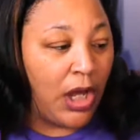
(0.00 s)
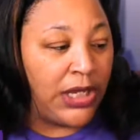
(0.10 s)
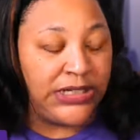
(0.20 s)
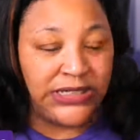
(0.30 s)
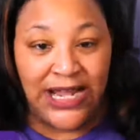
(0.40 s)

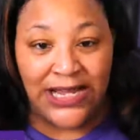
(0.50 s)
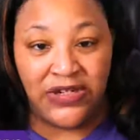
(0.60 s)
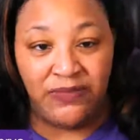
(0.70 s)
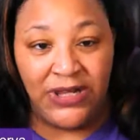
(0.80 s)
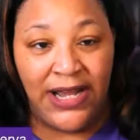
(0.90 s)
a
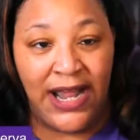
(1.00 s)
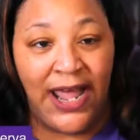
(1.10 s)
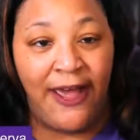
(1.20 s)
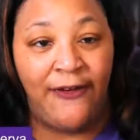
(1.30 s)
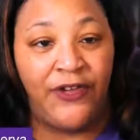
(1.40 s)
disaster plan I
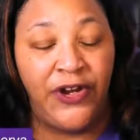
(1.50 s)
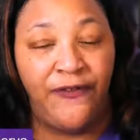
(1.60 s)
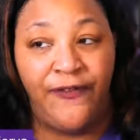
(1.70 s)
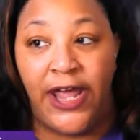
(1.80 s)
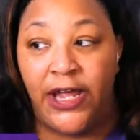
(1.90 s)
have in
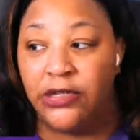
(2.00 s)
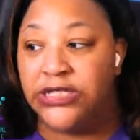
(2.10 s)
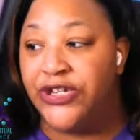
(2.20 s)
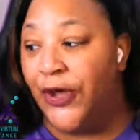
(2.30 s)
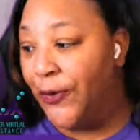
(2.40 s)
effect.
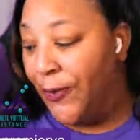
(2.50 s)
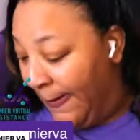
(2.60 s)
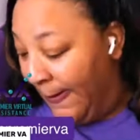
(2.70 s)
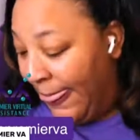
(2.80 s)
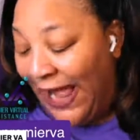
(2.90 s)

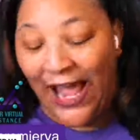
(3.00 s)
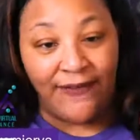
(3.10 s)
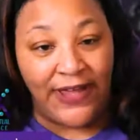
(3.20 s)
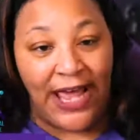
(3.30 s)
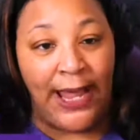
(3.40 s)
So I
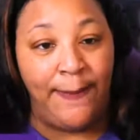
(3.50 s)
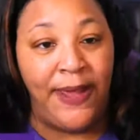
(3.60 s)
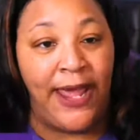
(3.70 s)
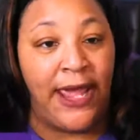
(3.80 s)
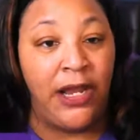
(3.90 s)
have an
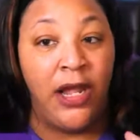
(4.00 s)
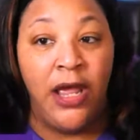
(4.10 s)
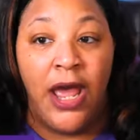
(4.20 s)
iPad.